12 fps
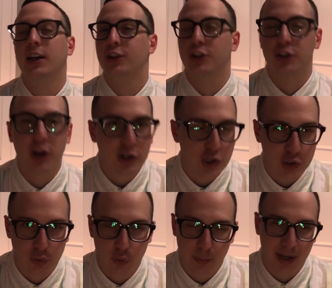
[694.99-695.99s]
She's not just
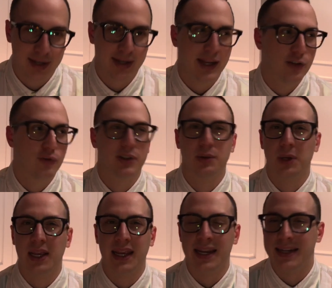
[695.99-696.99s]
the romantic interest
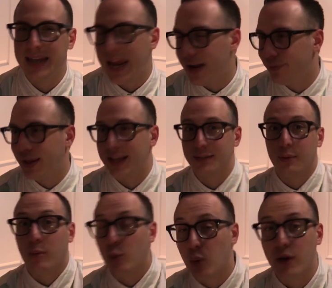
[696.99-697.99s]
in Dave that has
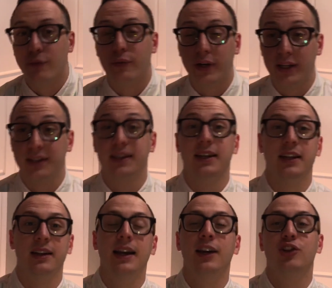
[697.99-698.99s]
maybe one funny scene,